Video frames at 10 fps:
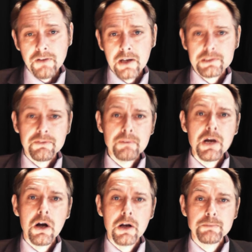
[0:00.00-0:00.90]
First,
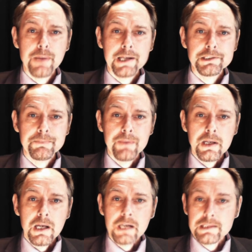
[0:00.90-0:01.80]
from our homepage:
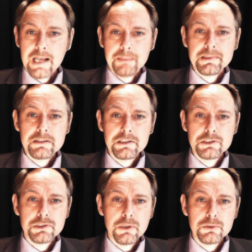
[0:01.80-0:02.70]
as capital
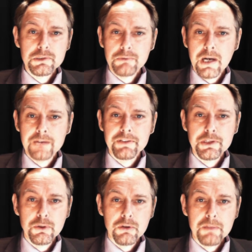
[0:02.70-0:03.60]
controls arrive in
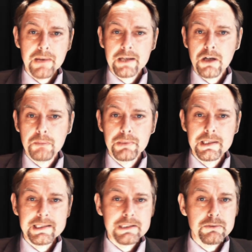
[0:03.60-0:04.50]
Europe and our
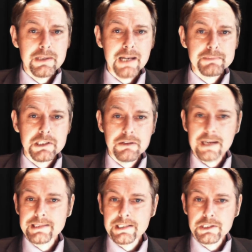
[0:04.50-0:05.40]
political
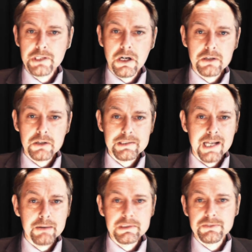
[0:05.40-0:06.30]
kleptocrats in the dark
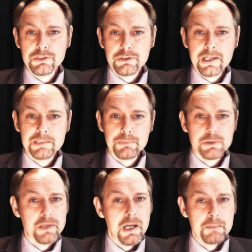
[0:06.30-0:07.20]
towers of
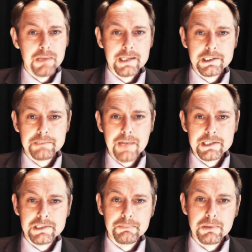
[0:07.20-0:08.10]
Strasbourg play smash
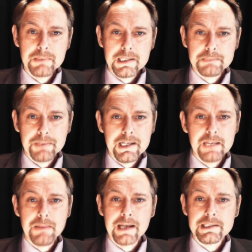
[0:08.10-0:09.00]
the public's piggy
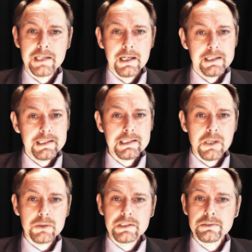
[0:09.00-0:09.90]
banks, this
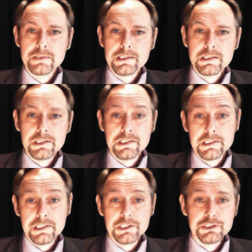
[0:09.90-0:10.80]
article discusses
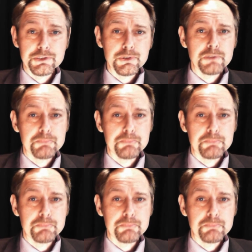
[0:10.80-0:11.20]
the assured